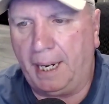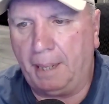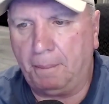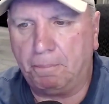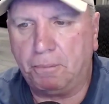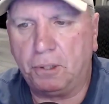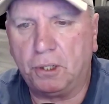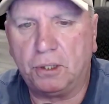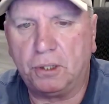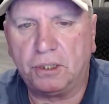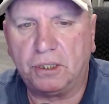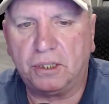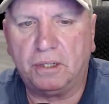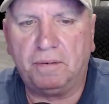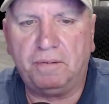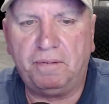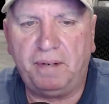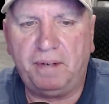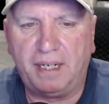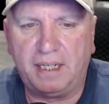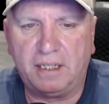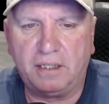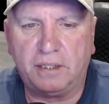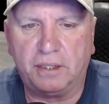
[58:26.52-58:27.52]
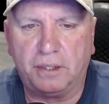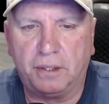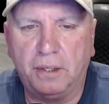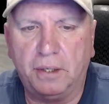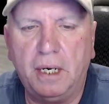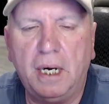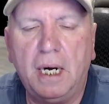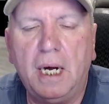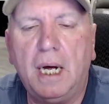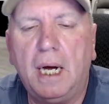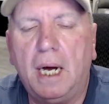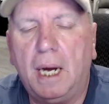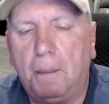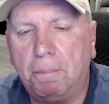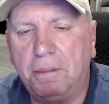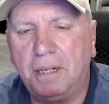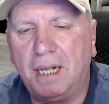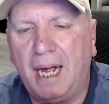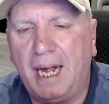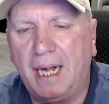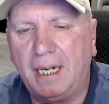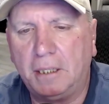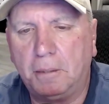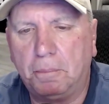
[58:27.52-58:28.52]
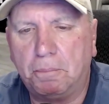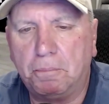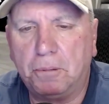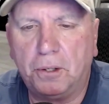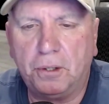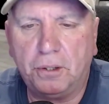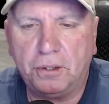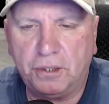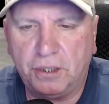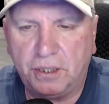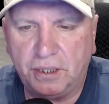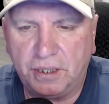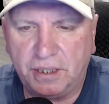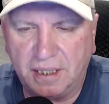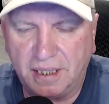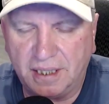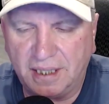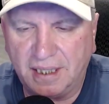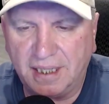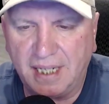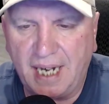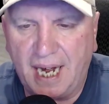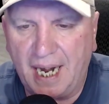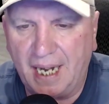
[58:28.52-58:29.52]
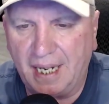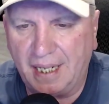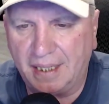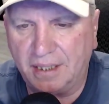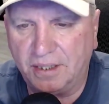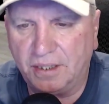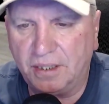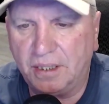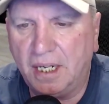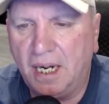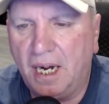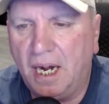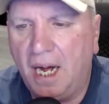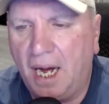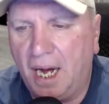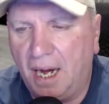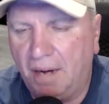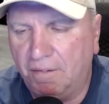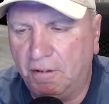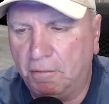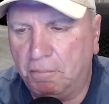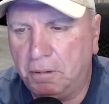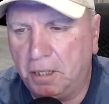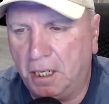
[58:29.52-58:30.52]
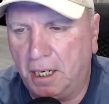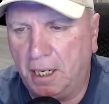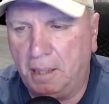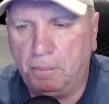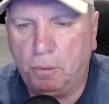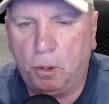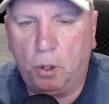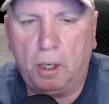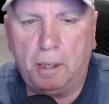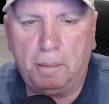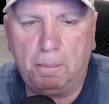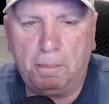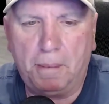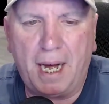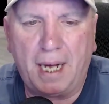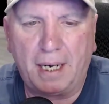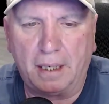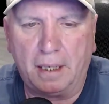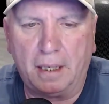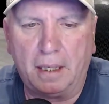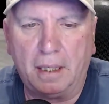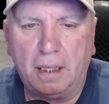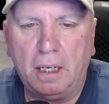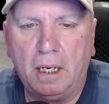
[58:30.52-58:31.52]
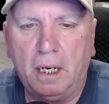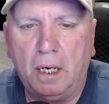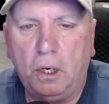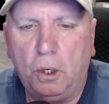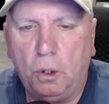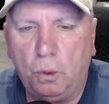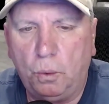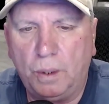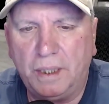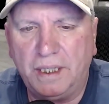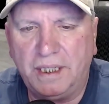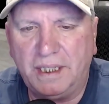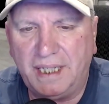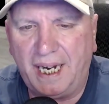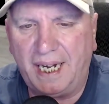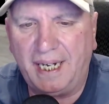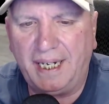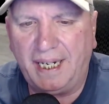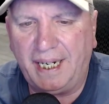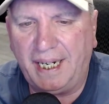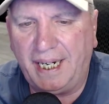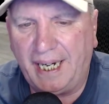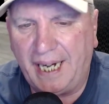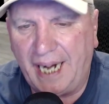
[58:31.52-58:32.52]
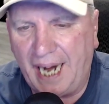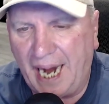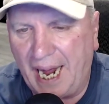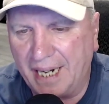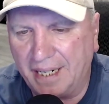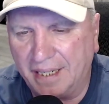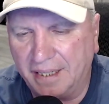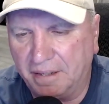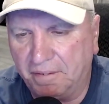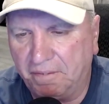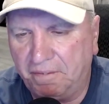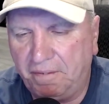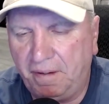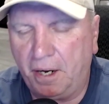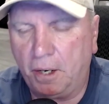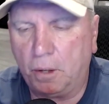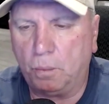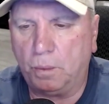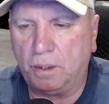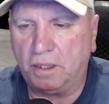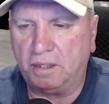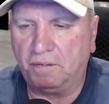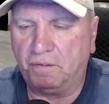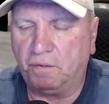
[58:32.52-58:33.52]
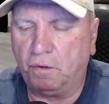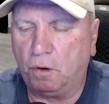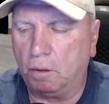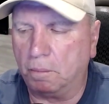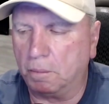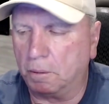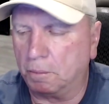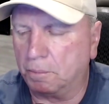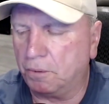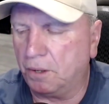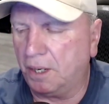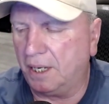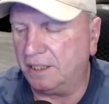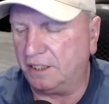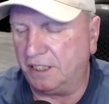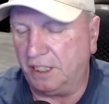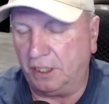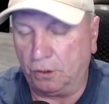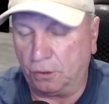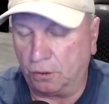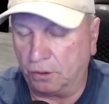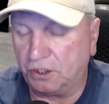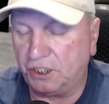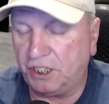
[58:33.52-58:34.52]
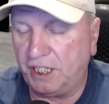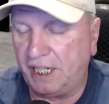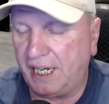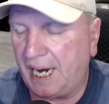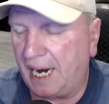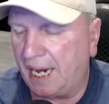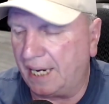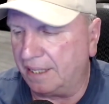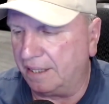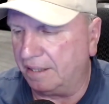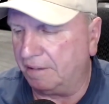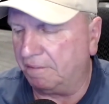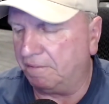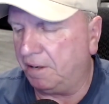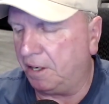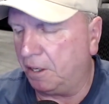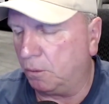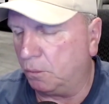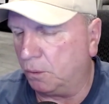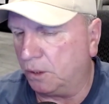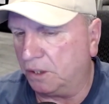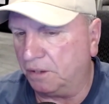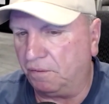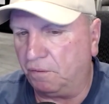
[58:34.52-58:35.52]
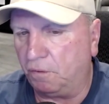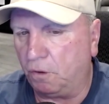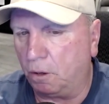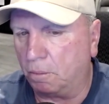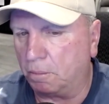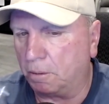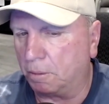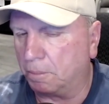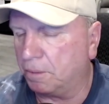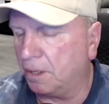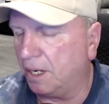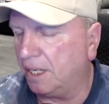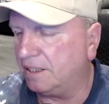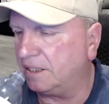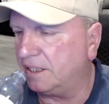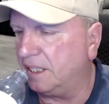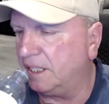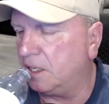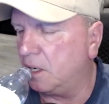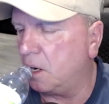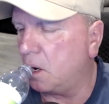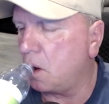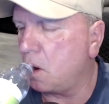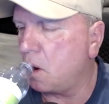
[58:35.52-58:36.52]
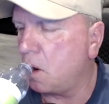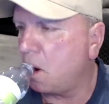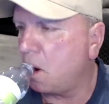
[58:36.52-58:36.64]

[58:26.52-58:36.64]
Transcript: and personal fixer a plan to purchase the silence of a Playboy model who has said he had an affair with the former president or she had an affair with the former president.